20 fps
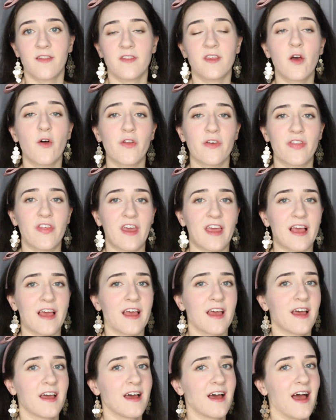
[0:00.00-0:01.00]
The only
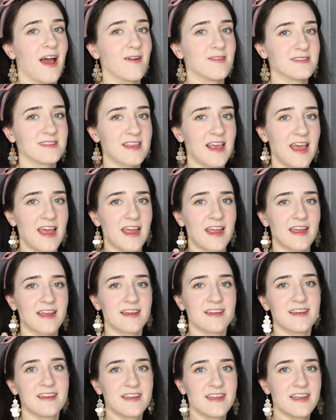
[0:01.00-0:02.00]
thing I would say
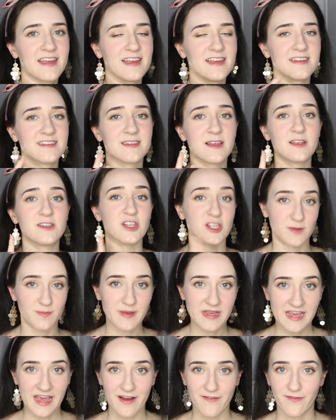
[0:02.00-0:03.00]
is just
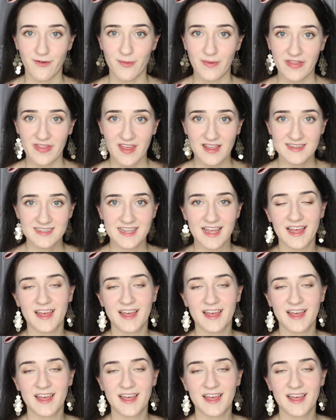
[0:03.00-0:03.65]
be careful with it.